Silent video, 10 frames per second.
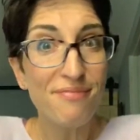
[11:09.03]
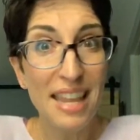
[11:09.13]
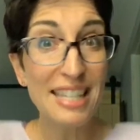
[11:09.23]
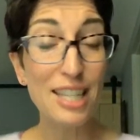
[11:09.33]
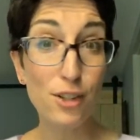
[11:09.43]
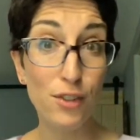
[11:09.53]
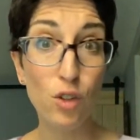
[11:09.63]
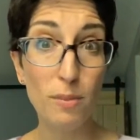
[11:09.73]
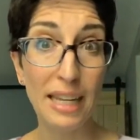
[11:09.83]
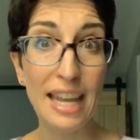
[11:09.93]
It's going to
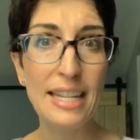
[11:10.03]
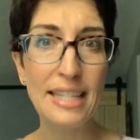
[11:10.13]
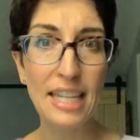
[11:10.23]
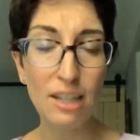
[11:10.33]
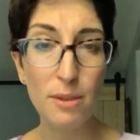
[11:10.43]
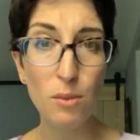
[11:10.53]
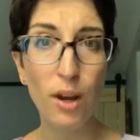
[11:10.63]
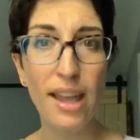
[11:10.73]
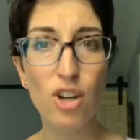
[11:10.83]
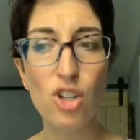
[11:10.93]
fuel me and it's going to give me
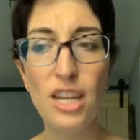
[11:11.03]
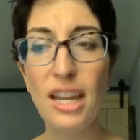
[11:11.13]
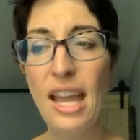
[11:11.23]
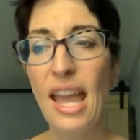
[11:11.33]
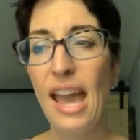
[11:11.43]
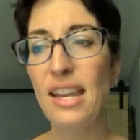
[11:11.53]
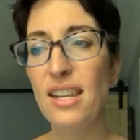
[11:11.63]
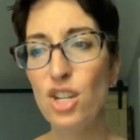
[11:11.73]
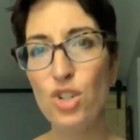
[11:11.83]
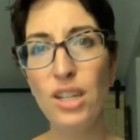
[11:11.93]
more energy. And
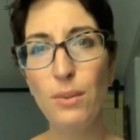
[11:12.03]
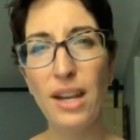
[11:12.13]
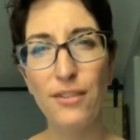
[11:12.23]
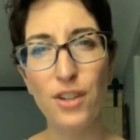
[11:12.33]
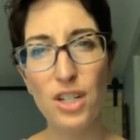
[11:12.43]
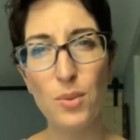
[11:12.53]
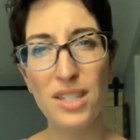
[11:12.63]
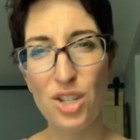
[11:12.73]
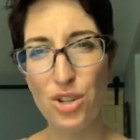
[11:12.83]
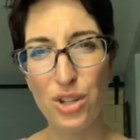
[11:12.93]
initially when I first was
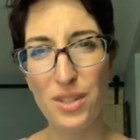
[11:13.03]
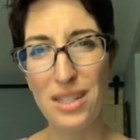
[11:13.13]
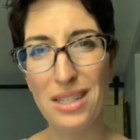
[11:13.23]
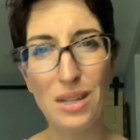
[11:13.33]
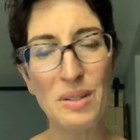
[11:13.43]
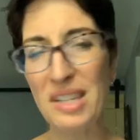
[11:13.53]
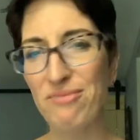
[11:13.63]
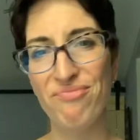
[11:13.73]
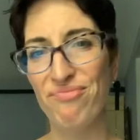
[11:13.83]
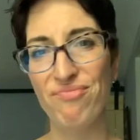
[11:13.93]
introduced to this, I was like,
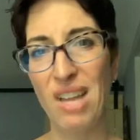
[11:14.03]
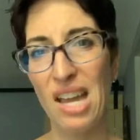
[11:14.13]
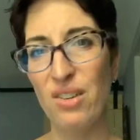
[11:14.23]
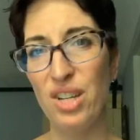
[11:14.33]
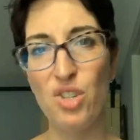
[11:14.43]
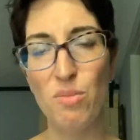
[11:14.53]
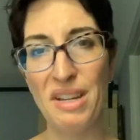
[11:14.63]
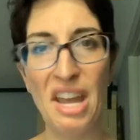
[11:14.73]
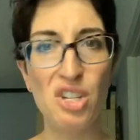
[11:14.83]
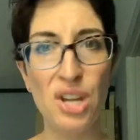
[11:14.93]
I don't need your
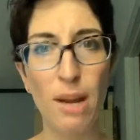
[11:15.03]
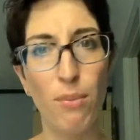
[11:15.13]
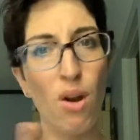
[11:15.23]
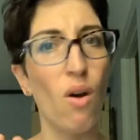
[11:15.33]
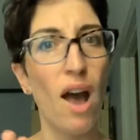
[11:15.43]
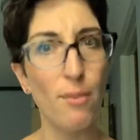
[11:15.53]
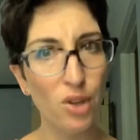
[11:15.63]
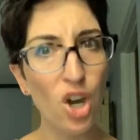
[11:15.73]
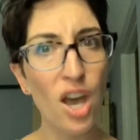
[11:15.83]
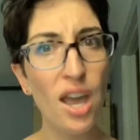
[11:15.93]
meathead shake, bro. I'm
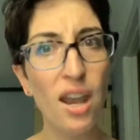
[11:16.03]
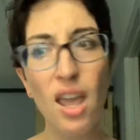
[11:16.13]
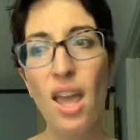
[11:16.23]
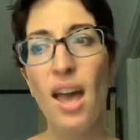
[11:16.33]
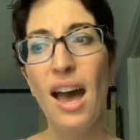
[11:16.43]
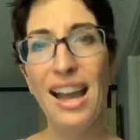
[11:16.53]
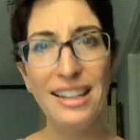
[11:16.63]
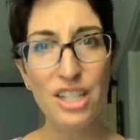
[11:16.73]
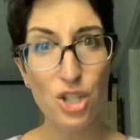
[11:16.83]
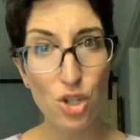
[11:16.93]
good. I
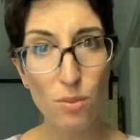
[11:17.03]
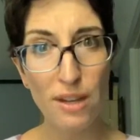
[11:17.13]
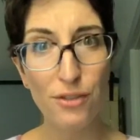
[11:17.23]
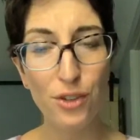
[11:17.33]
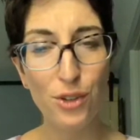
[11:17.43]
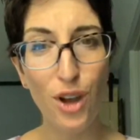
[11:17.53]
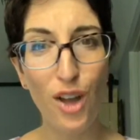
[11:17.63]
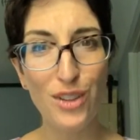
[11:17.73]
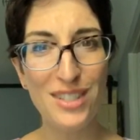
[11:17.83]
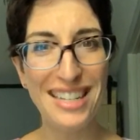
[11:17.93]
like to chew my food.
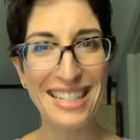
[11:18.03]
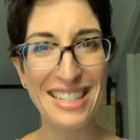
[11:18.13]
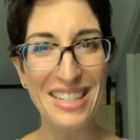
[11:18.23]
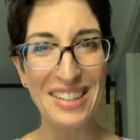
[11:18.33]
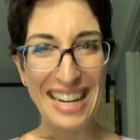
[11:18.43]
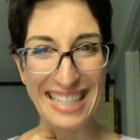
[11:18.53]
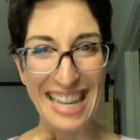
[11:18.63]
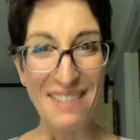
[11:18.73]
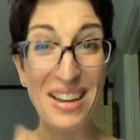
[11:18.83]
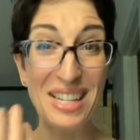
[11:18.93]
All those things that you guys
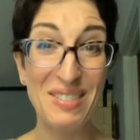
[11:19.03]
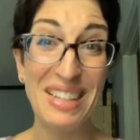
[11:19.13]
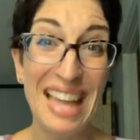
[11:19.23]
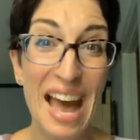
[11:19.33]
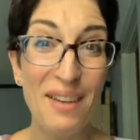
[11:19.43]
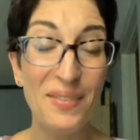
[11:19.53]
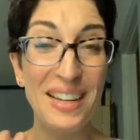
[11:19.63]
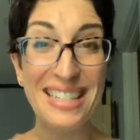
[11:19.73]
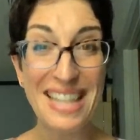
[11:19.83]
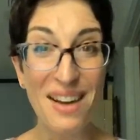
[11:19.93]
say makes me laugh
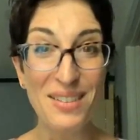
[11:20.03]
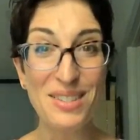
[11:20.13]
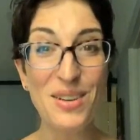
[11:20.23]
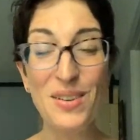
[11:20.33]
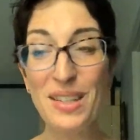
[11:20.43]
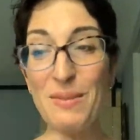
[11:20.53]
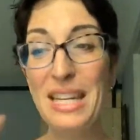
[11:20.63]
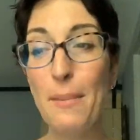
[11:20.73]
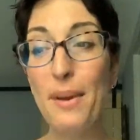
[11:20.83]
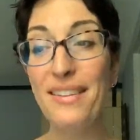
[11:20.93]
because that was totally
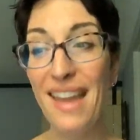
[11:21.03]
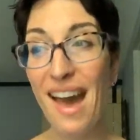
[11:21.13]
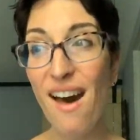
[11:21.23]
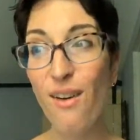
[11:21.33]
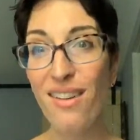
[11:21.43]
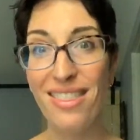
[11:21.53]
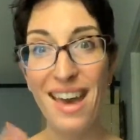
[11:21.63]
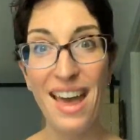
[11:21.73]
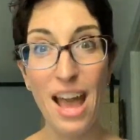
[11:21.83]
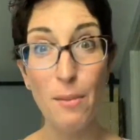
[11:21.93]
me. But now
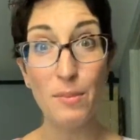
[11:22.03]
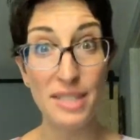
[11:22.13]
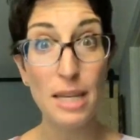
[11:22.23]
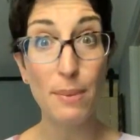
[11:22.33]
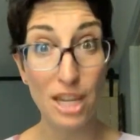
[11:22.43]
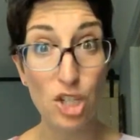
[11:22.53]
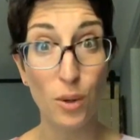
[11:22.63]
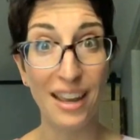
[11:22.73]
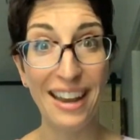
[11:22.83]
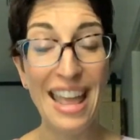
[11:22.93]
that I'm deep into
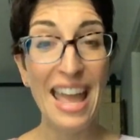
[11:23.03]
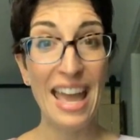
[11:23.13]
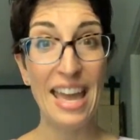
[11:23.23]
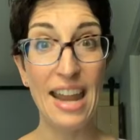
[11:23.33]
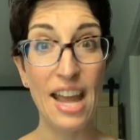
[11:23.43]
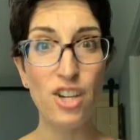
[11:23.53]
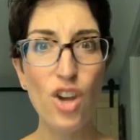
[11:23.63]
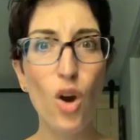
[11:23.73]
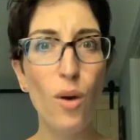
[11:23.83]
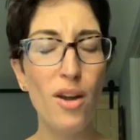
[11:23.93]
it and I
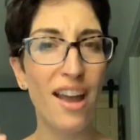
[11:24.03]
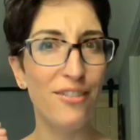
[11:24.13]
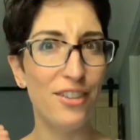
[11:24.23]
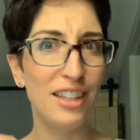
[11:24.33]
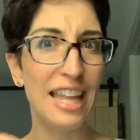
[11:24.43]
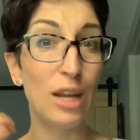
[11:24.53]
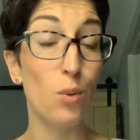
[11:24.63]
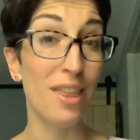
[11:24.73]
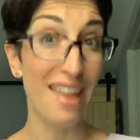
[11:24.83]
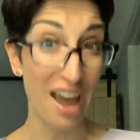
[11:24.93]
know what I feel
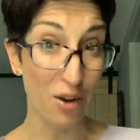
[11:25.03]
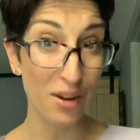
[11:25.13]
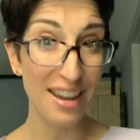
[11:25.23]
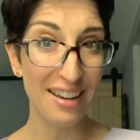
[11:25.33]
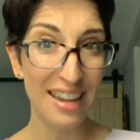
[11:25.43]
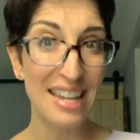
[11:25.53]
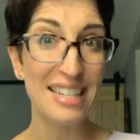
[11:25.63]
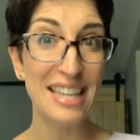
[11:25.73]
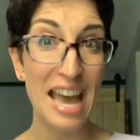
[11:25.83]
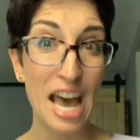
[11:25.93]
like without it, it
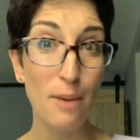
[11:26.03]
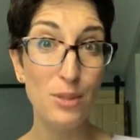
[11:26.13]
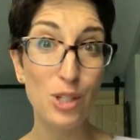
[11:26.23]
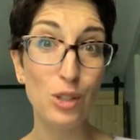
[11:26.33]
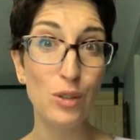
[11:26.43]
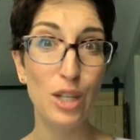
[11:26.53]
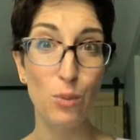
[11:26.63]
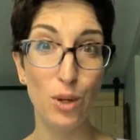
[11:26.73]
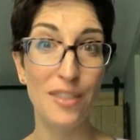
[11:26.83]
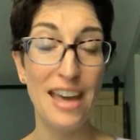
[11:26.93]
is absolutely
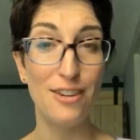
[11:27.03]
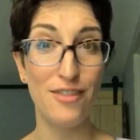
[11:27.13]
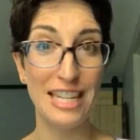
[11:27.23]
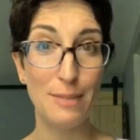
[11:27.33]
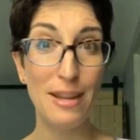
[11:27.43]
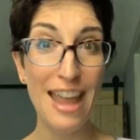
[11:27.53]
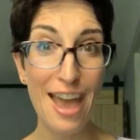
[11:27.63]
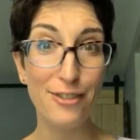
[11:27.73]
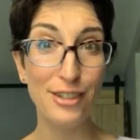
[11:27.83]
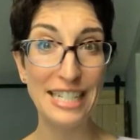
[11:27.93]
worth that investment
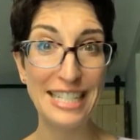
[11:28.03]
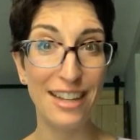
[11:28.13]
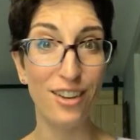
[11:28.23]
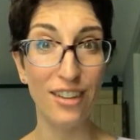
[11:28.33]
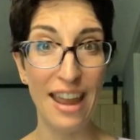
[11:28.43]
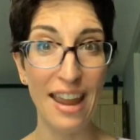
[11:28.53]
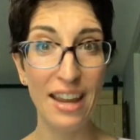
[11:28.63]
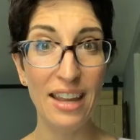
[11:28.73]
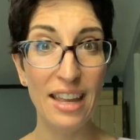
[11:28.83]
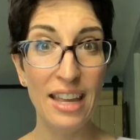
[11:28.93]
every single
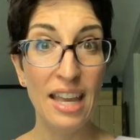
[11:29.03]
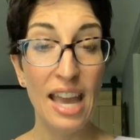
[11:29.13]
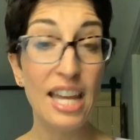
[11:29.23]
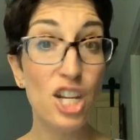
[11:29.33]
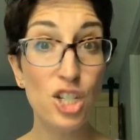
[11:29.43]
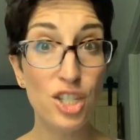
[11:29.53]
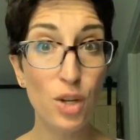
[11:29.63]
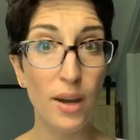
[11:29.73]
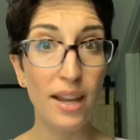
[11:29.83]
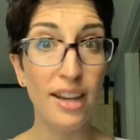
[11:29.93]
day. And I just
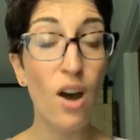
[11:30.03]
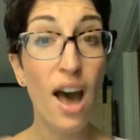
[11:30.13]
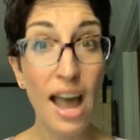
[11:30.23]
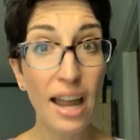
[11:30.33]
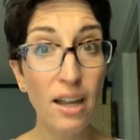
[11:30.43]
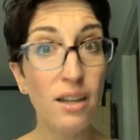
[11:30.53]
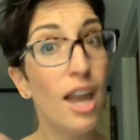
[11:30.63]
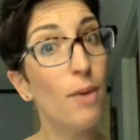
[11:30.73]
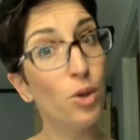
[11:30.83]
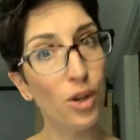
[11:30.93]
do it. Now I
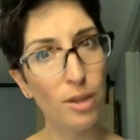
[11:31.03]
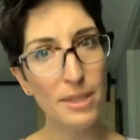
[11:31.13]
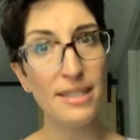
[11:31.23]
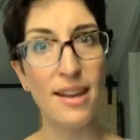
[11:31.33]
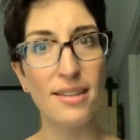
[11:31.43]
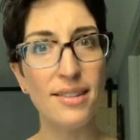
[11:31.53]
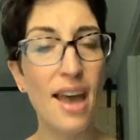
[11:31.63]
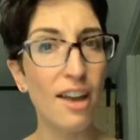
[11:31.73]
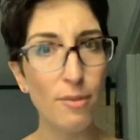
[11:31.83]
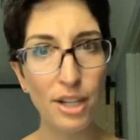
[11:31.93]
am growing a business.
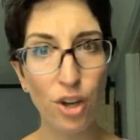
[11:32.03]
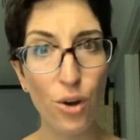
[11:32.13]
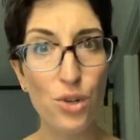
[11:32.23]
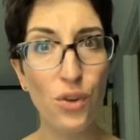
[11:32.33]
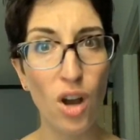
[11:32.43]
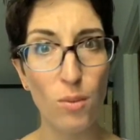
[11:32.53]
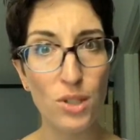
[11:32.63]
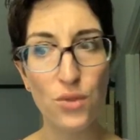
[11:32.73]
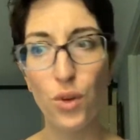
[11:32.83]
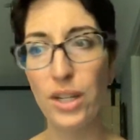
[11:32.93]
I've been a coach for
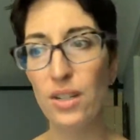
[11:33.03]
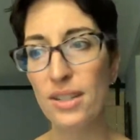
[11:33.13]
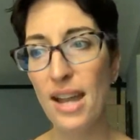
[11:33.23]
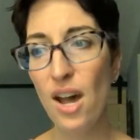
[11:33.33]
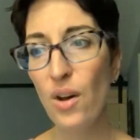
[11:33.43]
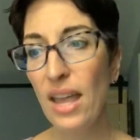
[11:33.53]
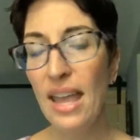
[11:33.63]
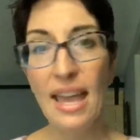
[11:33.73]
almost 4 years now.